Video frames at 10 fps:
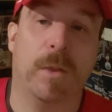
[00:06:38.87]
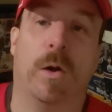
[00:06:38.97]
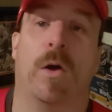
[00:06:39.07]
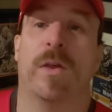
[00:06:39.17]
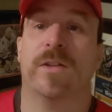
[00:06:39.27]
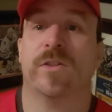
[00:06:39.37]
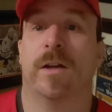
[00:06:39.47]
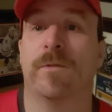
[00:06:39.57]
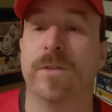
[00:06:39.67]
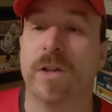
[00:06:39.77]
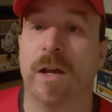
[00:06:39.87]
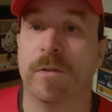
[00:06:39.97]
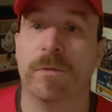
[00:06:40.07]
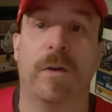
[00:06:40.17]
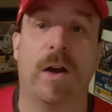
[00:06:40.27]
all that stuff is kind
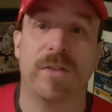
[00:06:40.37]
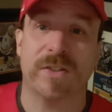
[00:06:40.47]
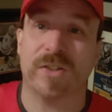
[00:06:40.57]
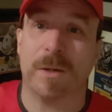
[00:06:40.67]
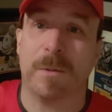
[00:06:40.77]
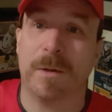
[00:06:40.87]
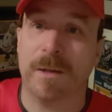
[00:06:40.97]
of obviously,